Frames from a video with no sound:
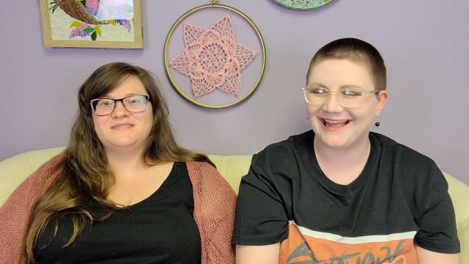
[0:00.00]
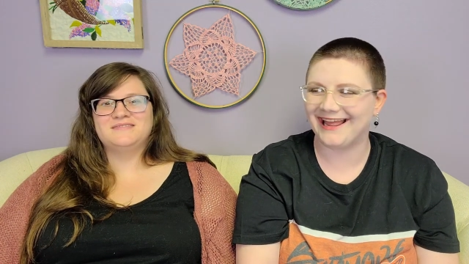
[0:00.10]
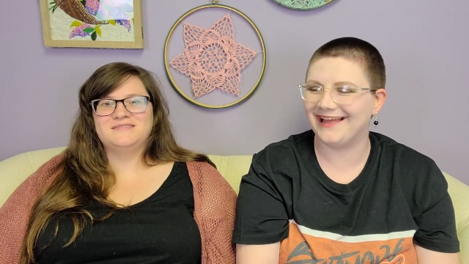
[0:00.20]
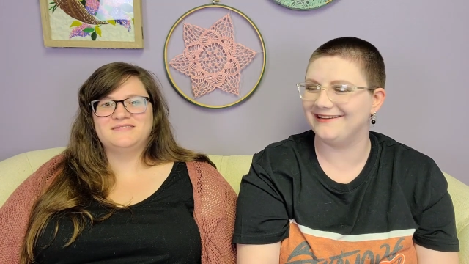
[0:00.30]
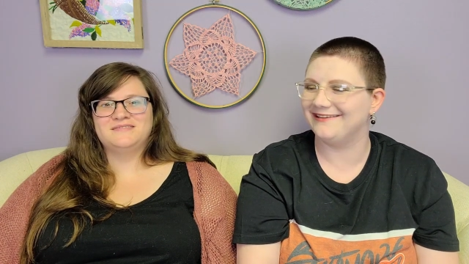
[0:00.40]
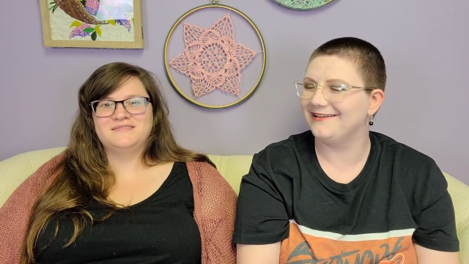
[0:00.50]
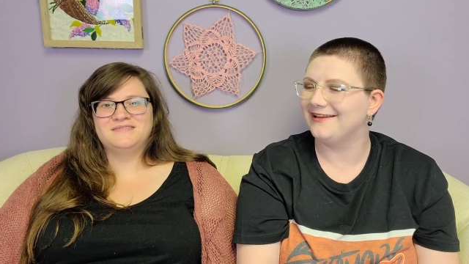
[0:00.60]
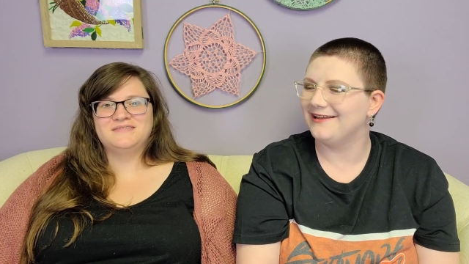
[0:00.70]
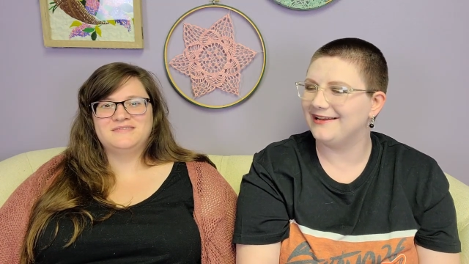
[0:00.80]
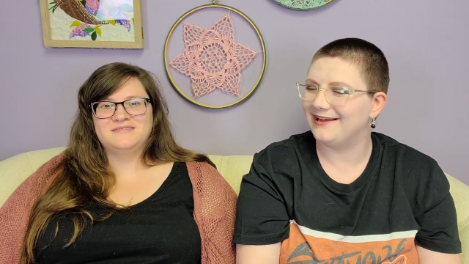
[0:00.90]
Speaker 1: and
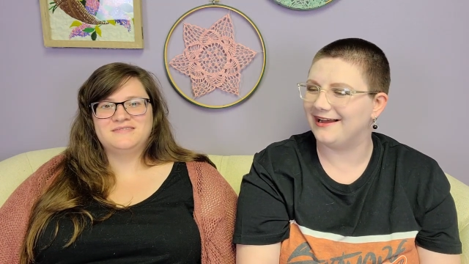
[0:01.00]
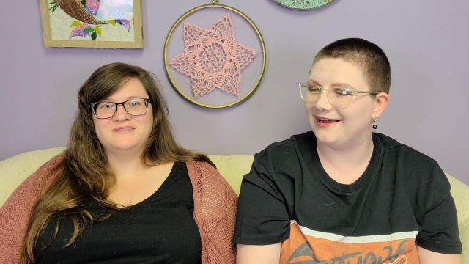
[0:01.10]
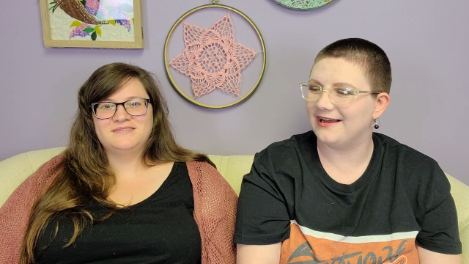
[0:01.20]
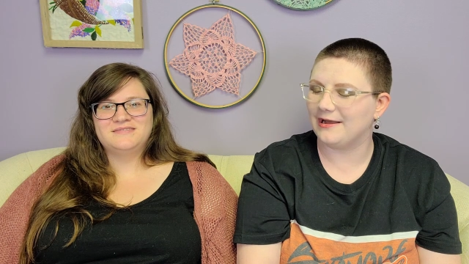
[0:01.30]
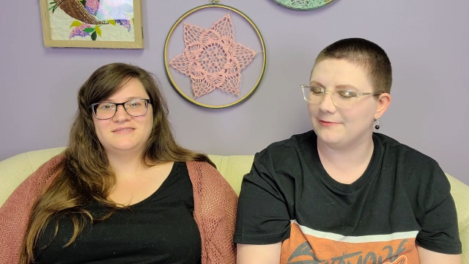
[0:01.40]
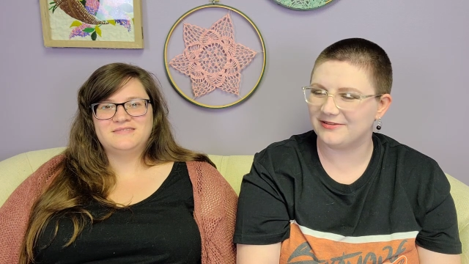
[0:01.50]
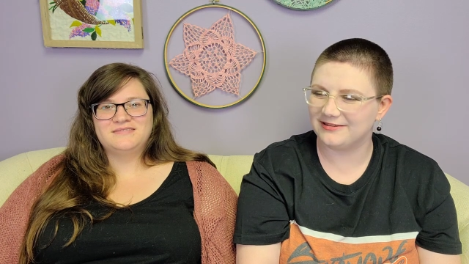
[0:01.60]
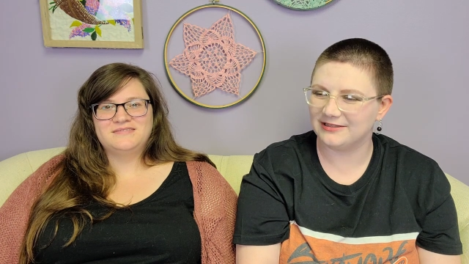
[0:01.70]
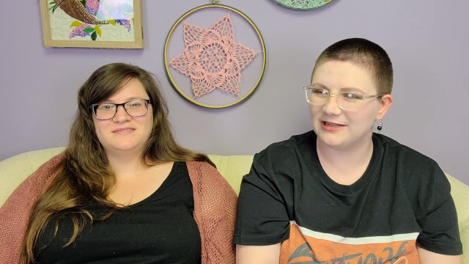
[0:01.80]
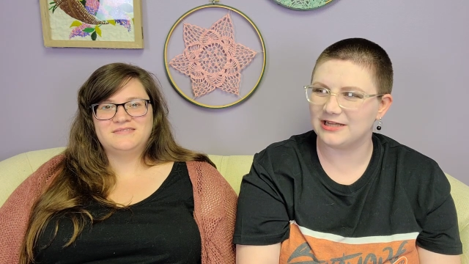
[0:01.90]
uh, I'm
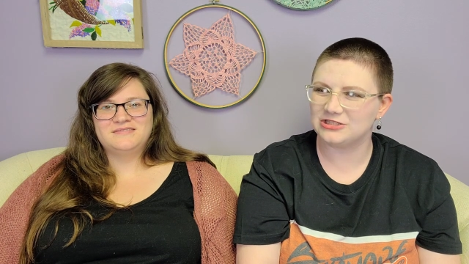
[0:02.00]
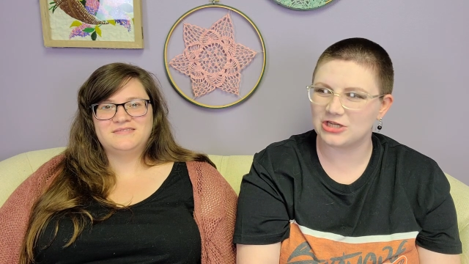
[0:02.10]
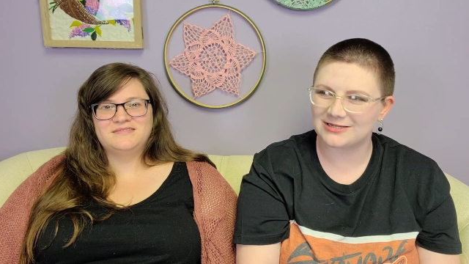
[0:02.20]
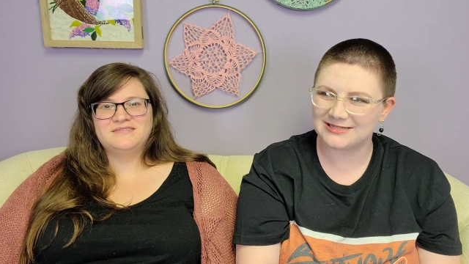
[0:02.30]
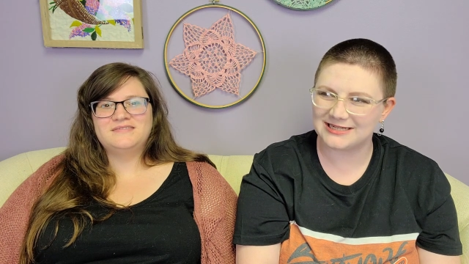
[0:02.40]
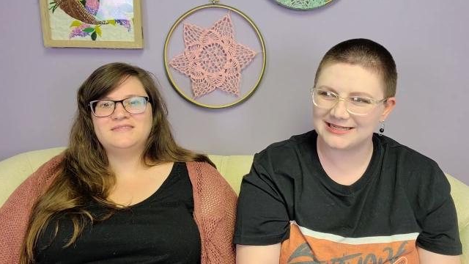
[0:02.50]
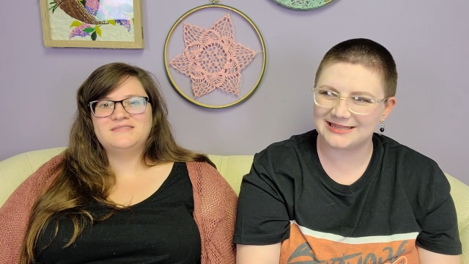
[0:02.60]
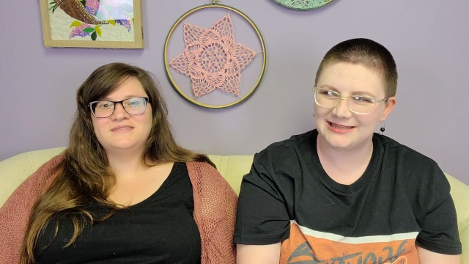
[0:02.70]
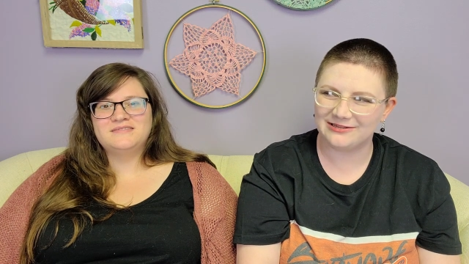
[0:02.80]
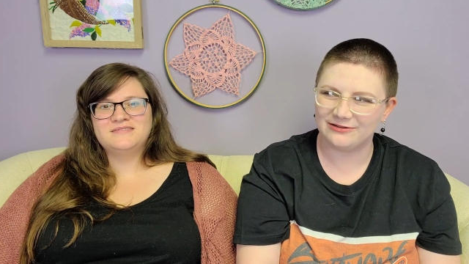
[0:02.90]
still adjusting
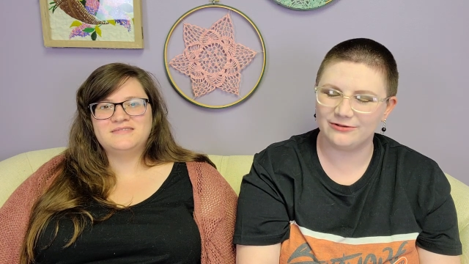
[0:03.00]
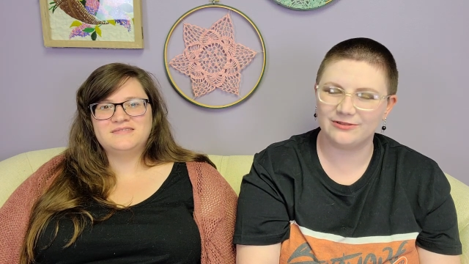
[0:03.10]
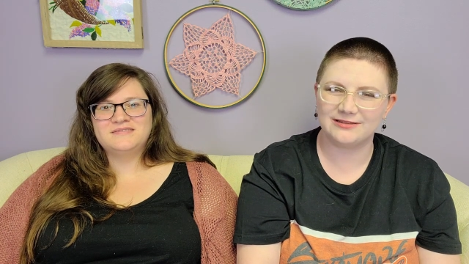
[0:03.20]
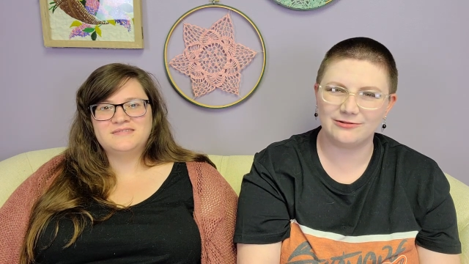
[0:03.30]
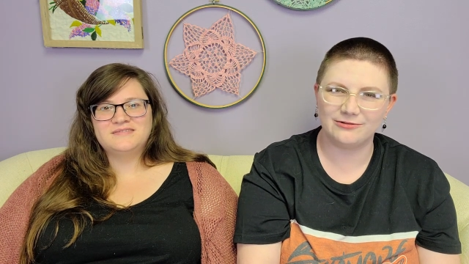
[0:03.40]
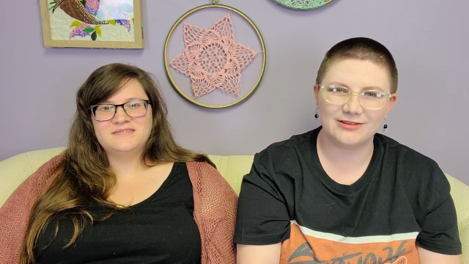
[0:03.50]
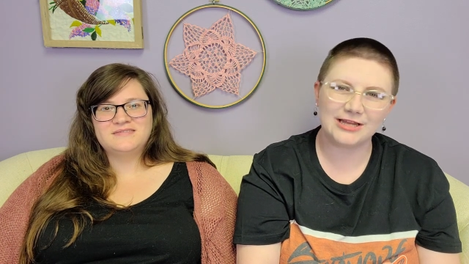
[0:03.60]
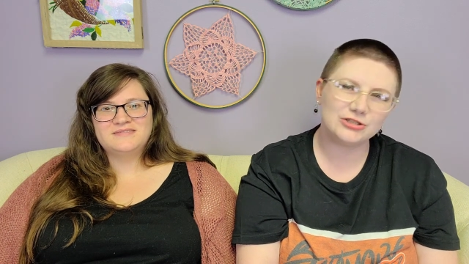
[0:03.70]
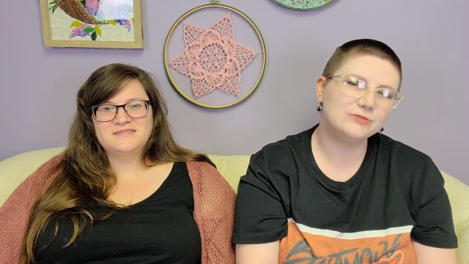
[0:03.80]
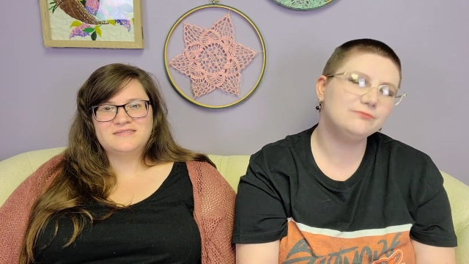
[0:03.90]
to, to, this new
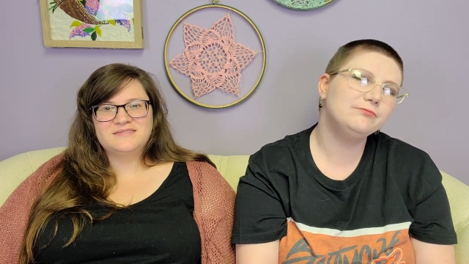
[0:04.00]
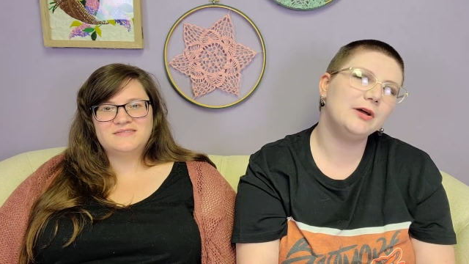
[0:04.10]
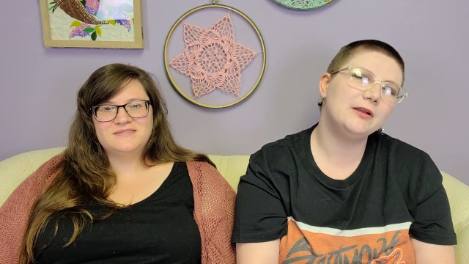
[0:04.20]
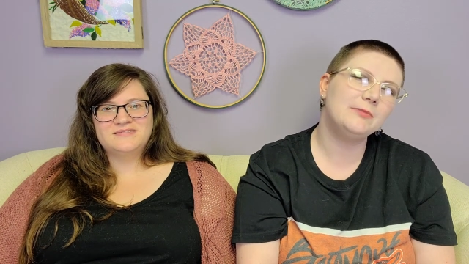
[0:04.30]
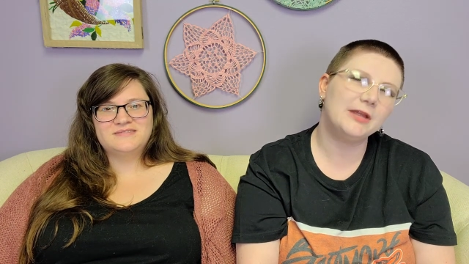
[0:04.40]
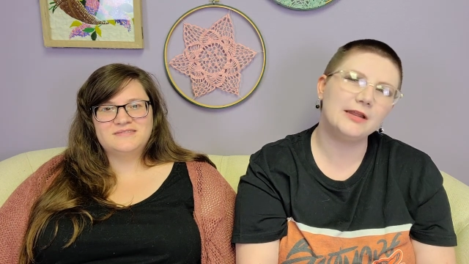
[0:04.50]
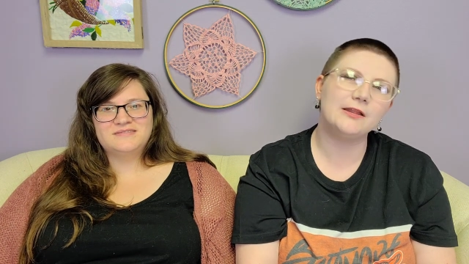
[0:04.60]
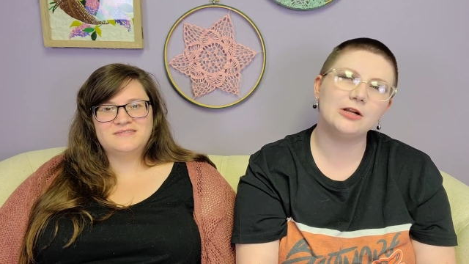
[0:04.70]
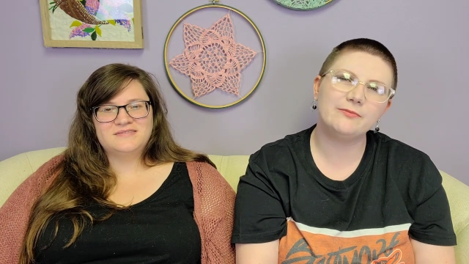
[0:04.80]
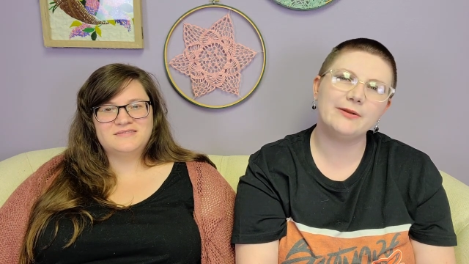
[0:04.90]
schedule, but I'm
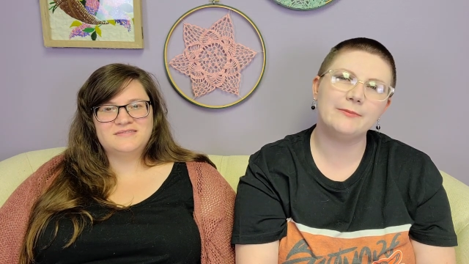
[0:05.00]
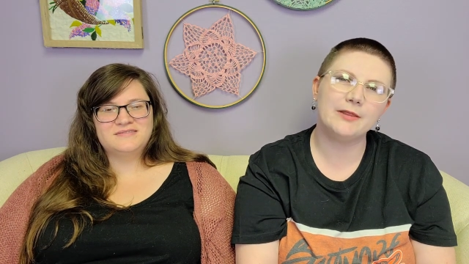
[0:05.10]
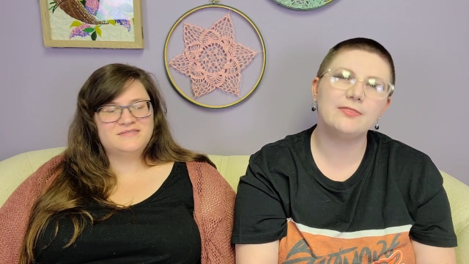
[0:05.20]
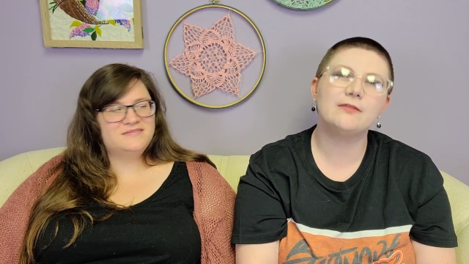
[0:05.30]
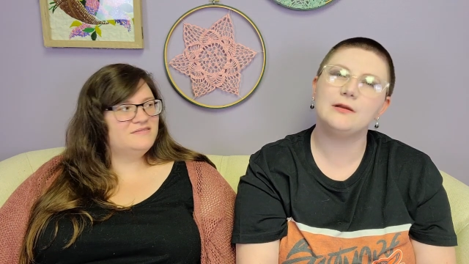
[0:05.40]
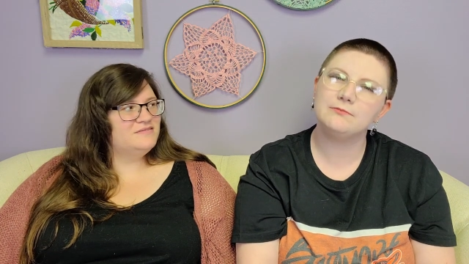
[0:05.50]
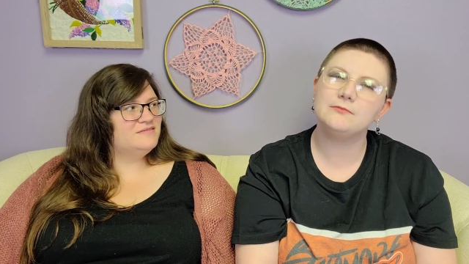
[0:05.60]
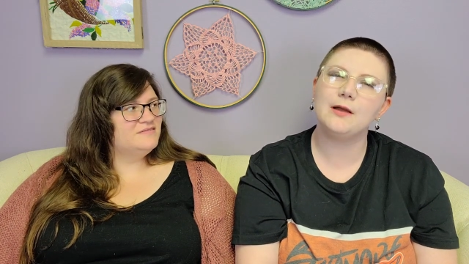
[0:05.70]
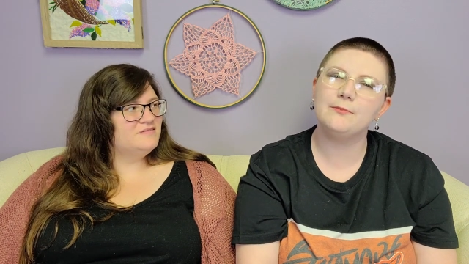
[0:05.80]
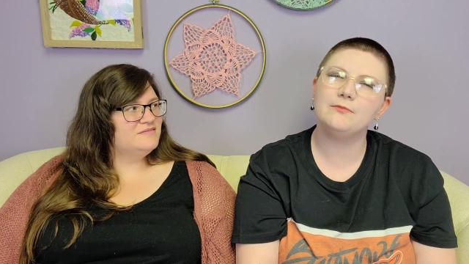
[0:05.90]
getting there. It's been a month.
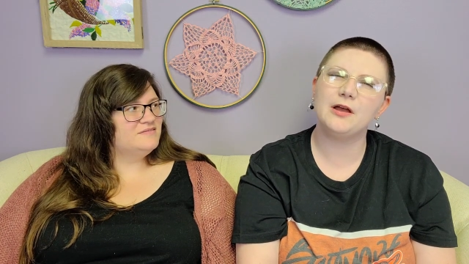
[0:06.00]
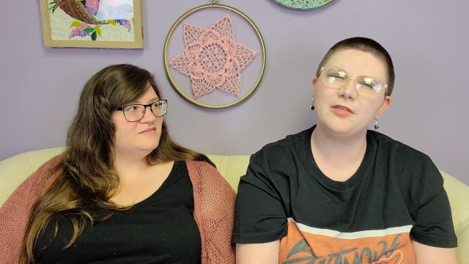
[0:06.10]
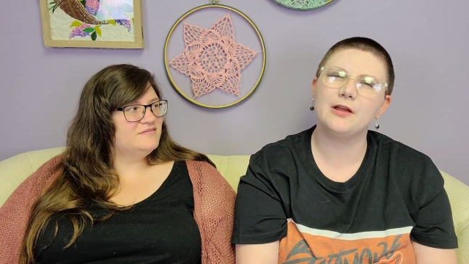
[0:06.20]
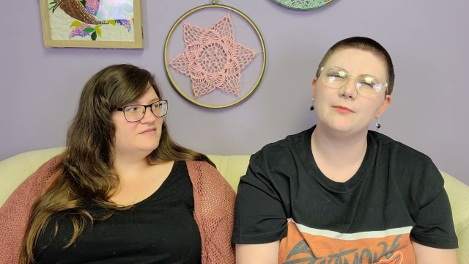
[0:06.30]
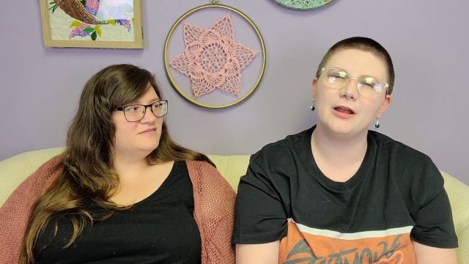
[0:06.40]
I'm, I'm, i think I'm